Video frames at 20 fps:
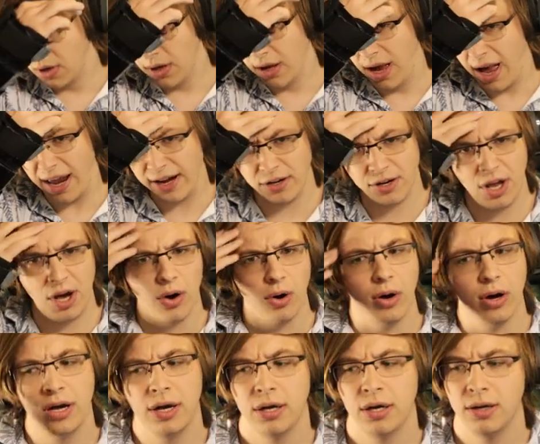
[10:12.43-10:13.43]
I don't know.
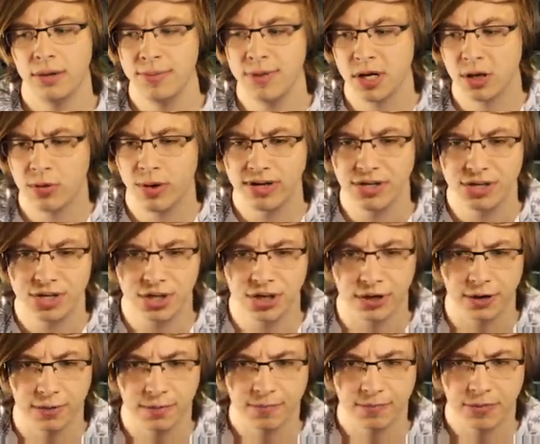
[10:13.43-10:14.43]
I'm not quite
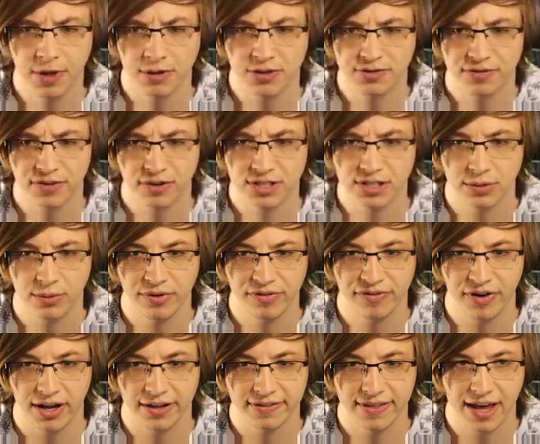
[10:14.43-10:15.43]
sure. That was the first time we
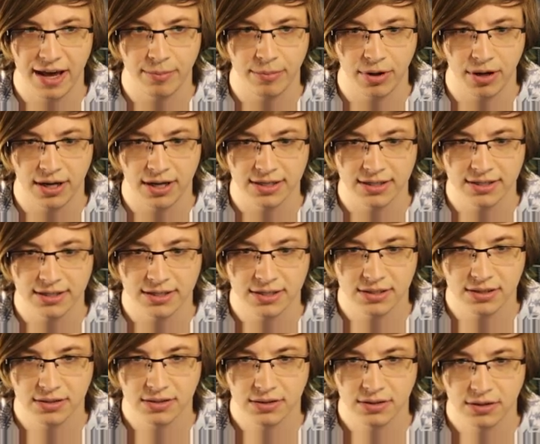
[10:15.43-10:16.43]
fought that
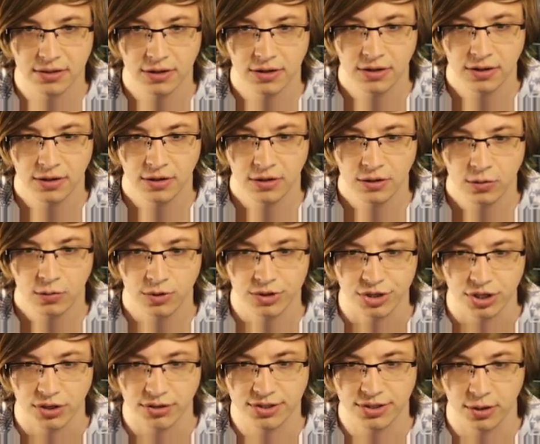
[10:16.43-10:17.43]
boss. Which
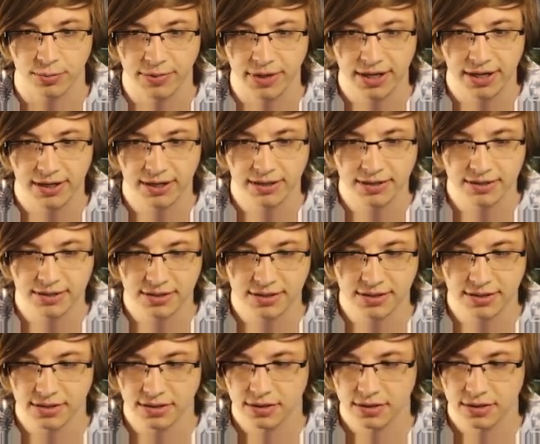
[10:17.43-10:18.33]
also means...